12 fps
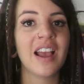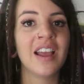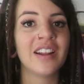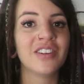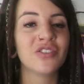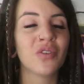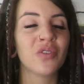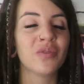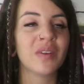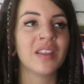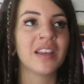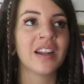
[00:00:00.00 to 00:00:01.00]
and told
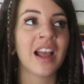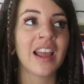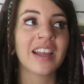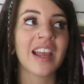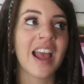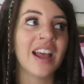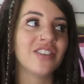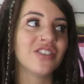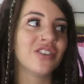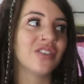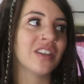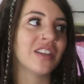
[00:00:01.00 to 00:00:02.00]
me that I can
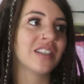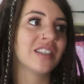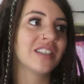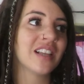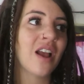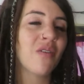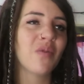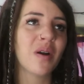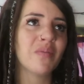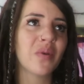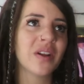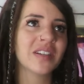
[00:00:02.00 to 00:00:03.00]
do this. At
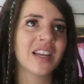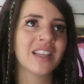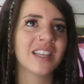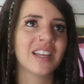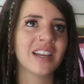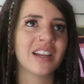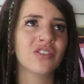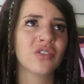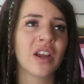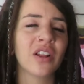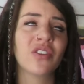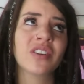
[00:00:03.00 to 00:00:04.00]
one point, I think I, t
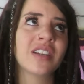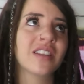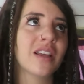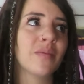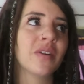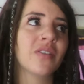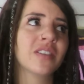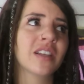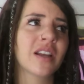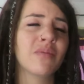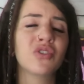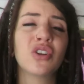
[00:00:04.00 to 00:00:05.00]
I looked at them and I was
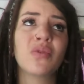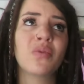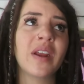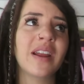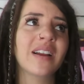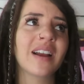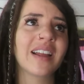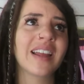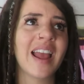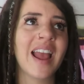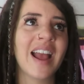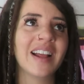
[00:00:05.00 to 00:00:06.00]
like, I'm too weak, I
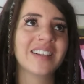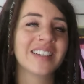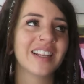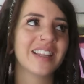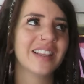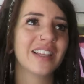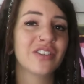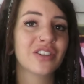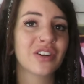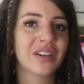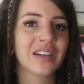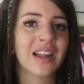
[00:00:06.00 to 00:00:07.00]
can't. And then they
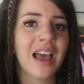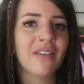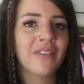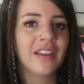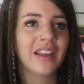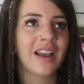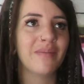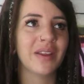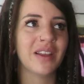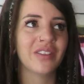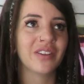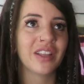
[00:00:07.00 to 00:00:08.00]
started laughing at
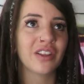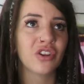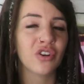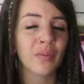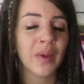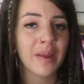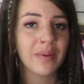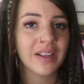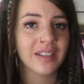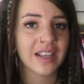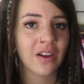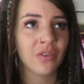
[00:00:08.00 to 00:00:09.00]
me and they're like, your baby
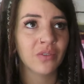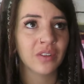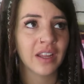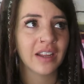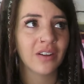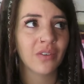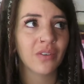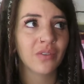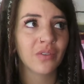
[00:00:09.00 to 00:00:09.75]
is out. Like,